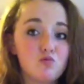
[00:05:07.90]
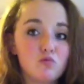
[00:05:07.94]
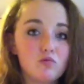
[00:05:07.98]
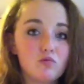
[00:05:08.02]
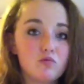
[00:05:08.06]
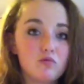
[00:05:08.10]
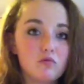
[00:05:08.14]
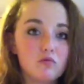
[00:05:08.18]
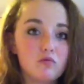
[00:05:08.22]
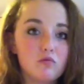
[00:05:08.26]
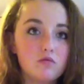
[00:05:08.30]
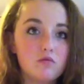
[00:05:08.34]

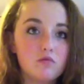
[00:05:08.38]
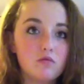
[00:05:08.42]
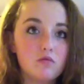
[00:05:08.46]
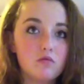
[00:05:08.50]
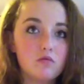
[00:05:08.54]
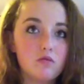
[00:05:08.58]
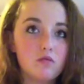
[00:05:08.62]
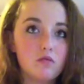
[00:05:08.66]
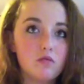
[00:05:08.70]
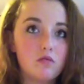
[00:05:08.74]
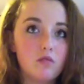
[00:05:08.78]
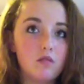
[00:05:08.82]

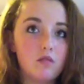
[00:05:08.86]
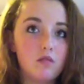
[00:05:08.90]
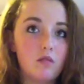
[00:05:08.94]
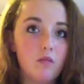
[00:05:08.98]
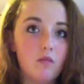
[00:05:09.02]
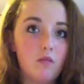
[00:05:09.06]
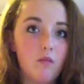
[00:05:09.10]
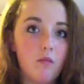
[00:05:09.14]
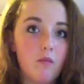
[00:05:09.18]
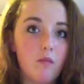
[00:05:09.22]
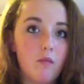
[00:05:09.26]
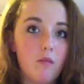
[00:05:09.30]

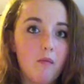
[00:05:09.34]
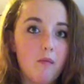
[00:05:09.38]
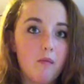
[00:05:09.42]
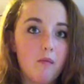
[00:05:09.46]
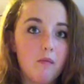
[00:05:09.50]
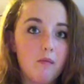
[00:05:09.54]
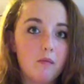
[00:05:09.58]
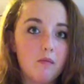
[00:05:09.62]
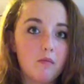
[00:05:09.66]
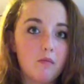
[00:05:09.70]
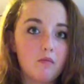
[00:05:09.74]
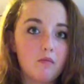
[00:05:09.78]

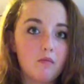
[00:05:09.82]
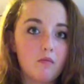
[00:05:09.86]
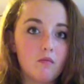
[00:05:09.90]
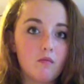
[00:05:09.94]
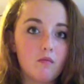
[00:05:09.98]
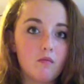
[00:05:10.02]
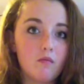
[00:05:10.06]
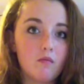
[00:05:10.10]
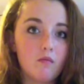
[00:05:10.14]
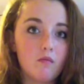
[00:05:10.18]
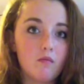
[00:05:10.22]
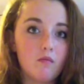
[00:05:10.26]

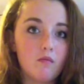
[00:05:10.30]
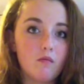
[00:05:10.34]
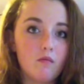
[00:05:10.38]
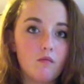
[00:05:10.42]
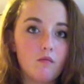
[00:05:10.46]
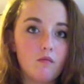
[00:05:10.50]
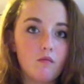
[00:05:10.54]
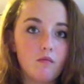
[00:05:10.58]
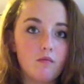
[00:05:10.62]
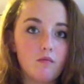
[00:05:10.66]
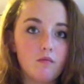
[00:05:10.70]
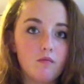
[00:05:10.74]

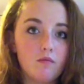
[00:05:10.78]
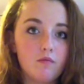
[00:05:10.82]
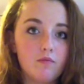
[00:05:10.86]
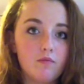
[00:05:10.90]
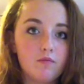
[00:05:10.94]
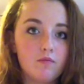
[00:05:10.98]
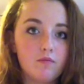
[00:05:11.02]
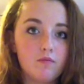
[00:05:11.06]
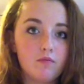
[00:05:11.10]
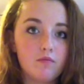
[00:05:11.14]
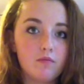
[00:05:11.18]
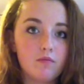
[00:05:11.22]

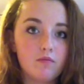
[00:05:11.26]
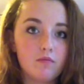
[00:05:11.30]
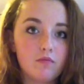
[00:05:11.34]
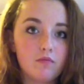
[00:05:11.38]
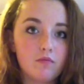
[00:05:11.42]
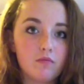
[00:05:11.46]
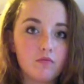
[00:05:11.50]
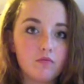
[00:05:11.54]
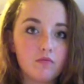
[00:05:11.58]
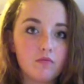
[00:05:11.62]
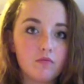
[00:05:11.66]
[no speech]